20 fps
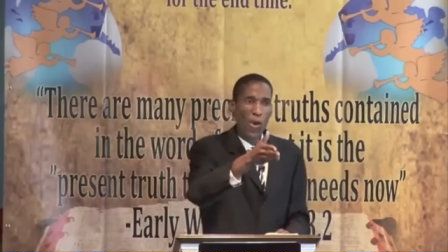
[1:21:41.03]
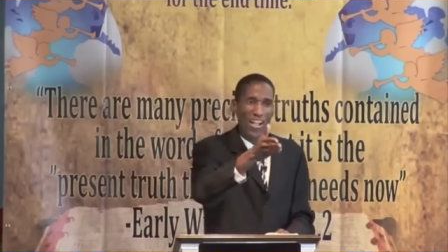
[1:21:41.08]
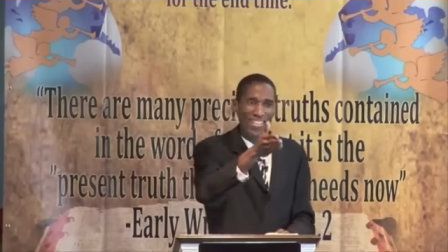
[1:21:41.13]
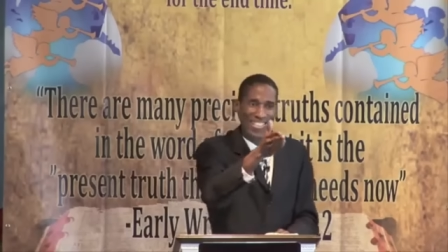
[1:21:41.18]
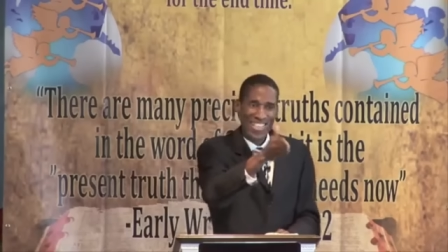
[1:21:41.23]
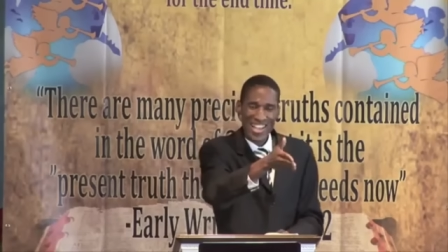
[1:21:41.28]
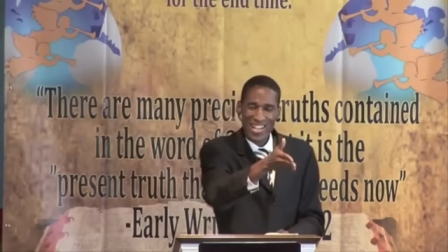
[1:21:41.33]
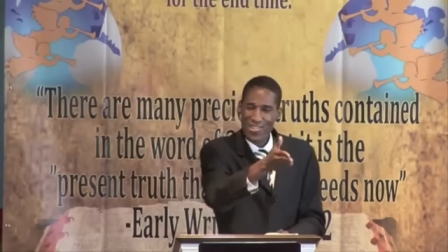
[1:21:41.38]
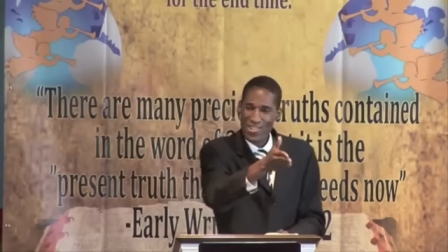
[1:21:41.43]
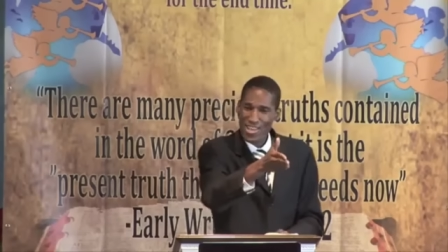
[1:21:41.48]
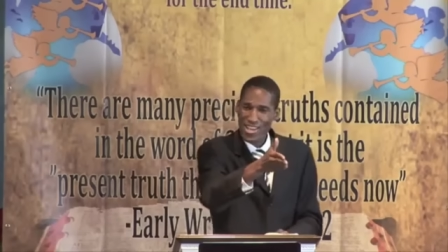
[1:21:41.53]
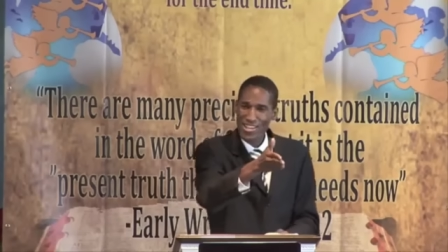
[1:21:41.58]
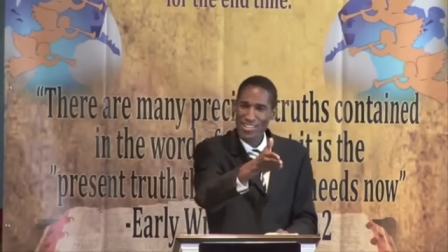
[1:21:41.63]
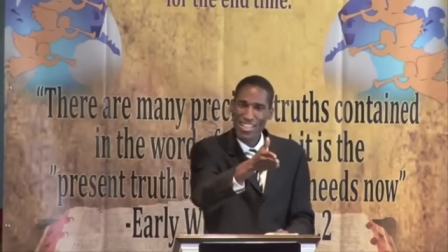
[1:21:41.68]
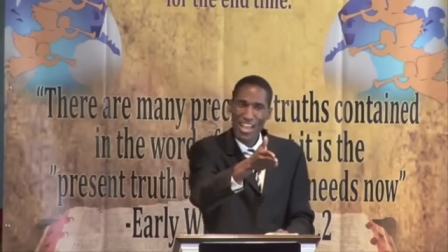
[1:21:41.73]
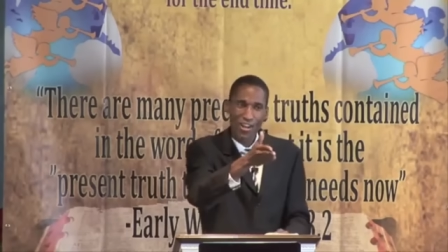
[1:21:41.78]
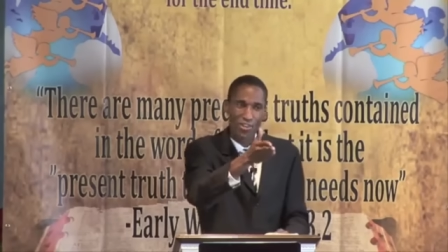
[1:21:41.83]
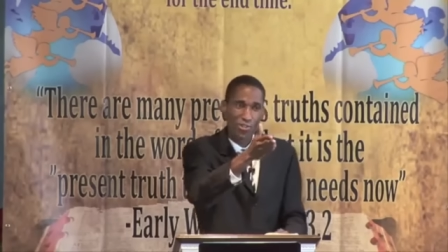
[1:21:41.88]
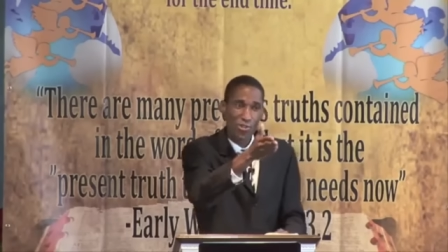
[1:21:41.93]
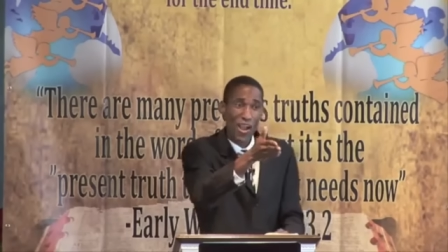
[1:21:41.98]
are teaching
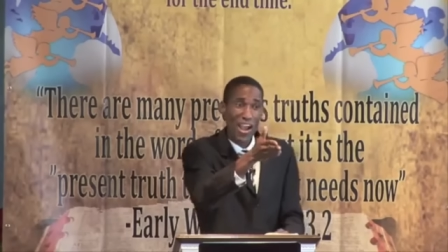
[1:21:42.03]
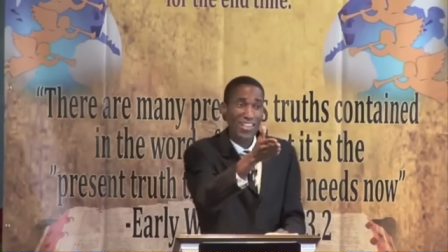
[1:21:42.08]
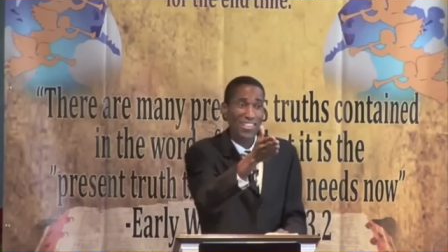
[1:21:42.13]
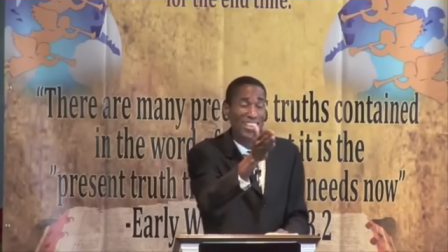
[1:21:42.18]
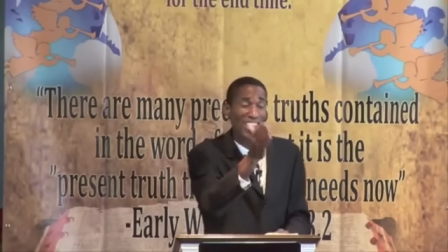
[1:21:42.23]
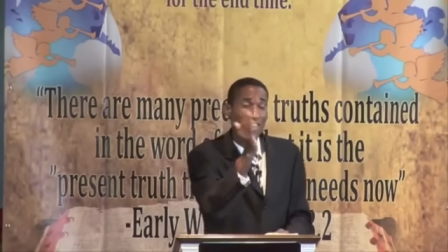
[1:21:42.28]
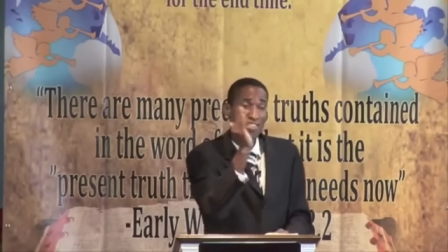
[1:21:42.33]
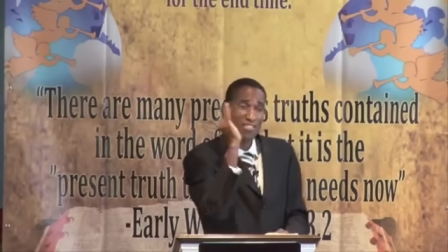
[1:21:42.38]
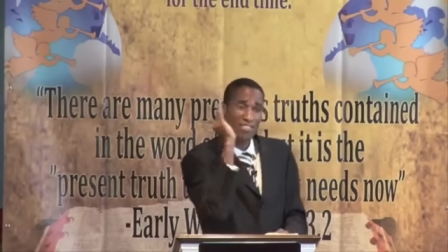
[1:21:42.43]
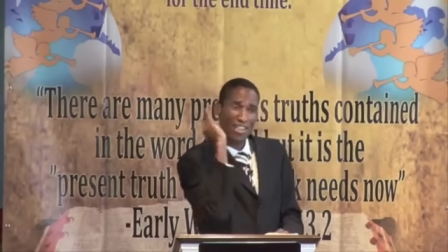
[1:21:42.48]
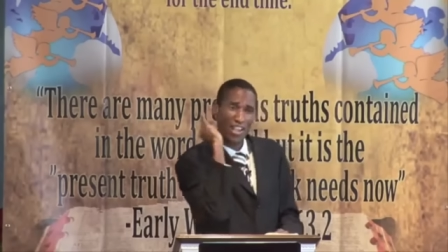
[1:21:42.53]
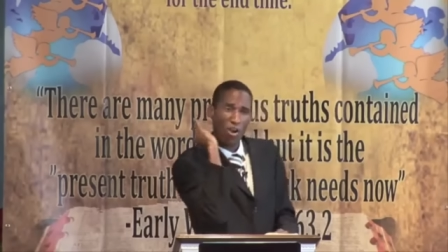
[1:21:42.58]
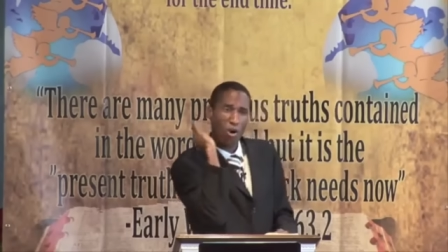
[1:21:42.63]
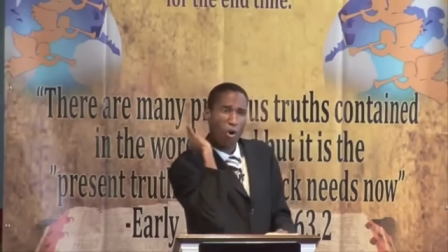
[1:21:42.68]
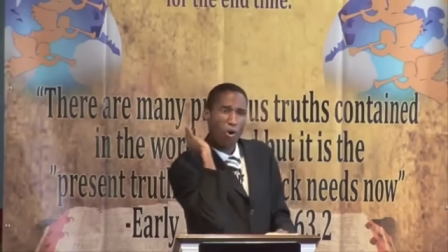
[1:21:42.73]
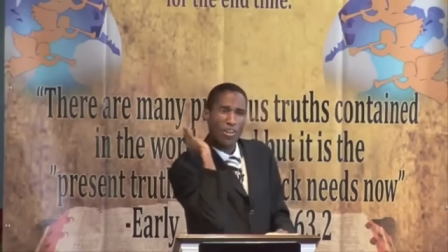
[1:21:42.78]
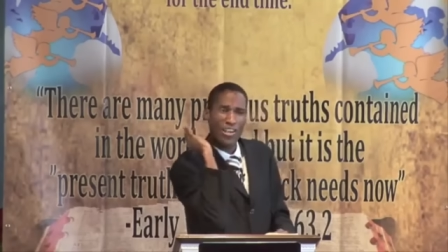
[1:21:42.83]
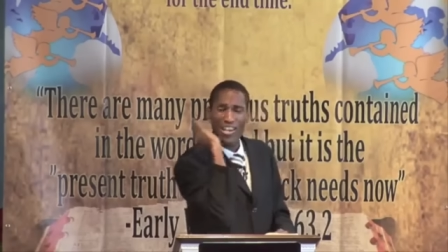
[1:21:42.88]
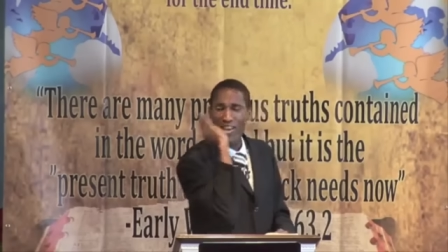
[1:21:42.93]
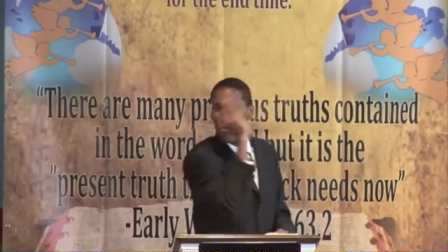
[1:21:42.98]
that Christ is the
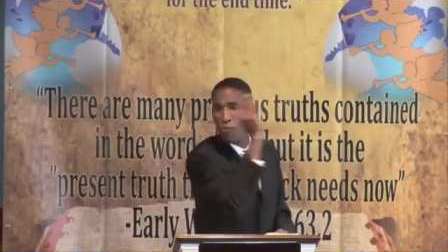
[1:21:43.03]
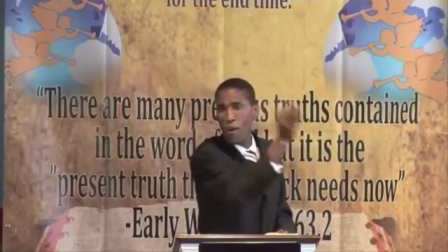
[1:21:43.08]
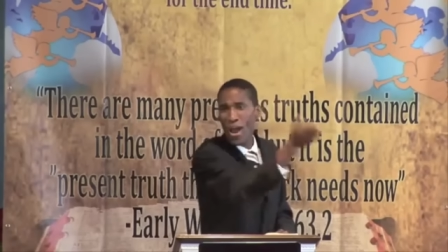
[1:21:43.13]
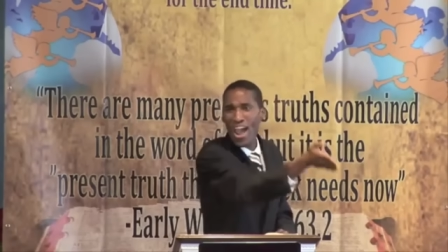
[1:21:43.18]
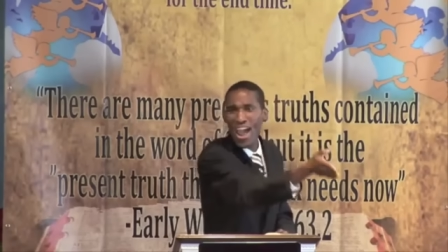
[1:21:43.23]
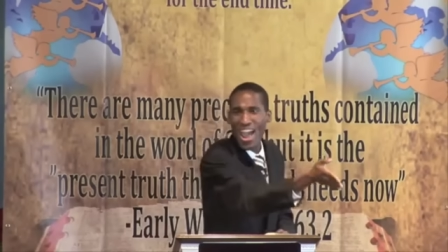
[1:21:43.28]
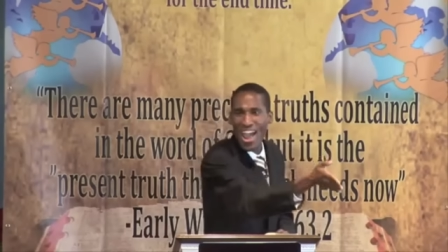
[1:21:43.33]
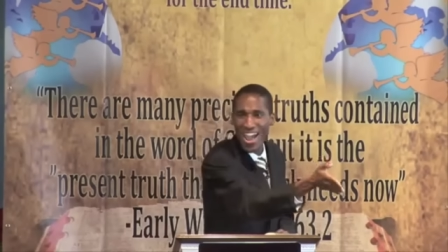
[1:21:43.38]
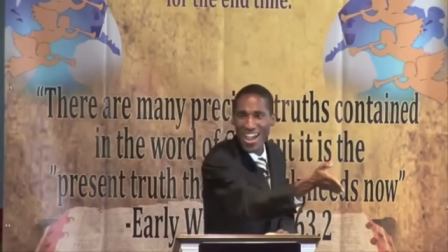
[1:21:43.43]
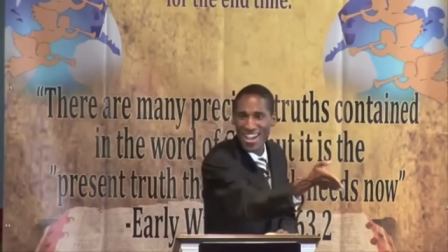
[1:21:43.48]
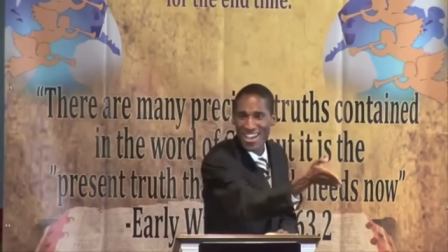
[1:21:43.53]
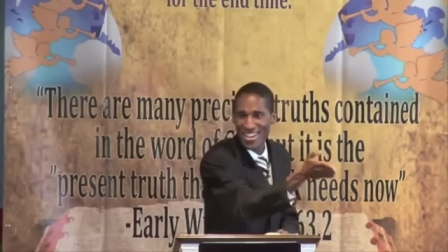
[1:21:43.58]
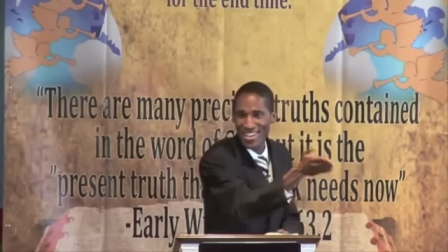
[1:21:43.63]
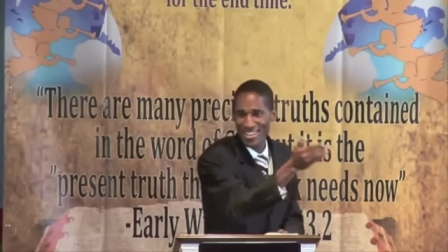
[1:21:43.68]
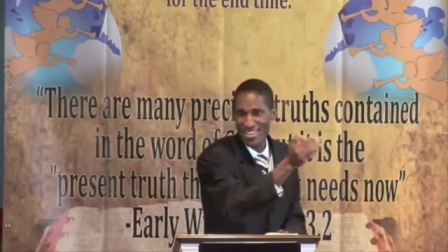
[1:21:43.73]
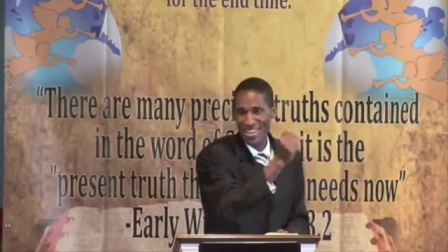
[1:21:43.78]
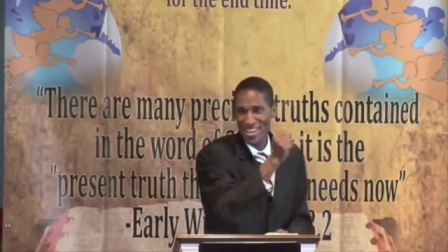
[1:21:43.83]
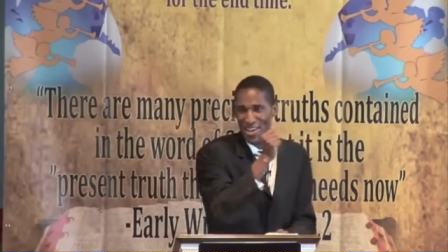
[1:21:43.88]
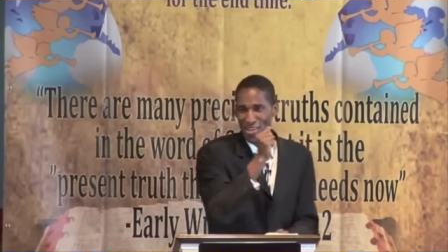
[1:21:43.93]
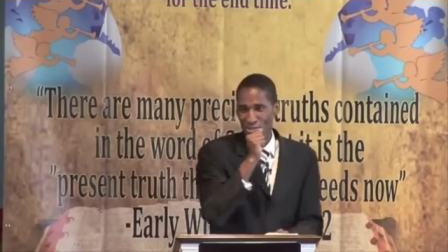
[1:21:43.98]
only way